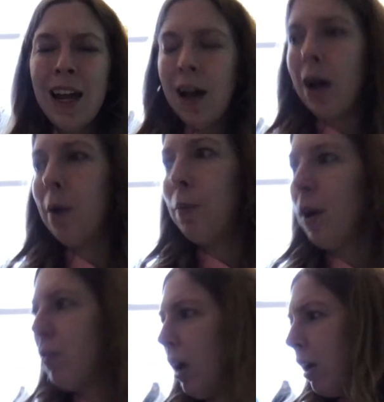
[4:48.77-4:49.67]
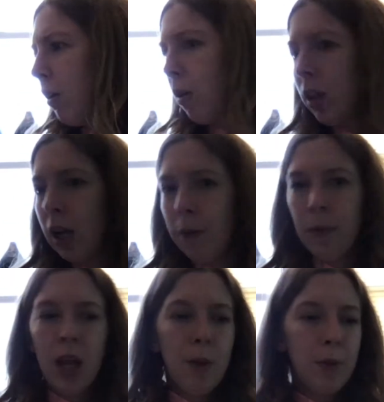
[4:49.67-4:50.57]
My Frank roller.
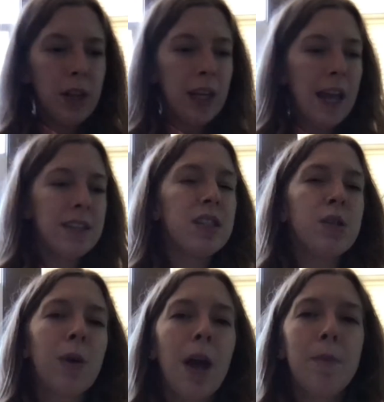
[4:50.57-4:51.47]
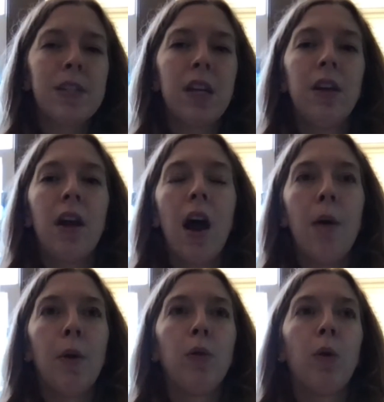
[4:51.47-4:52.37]
But yes, this one comes in
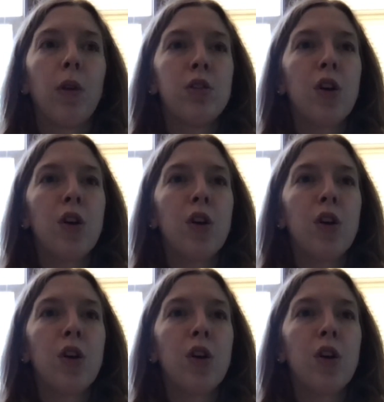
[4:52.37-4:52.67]
a roller.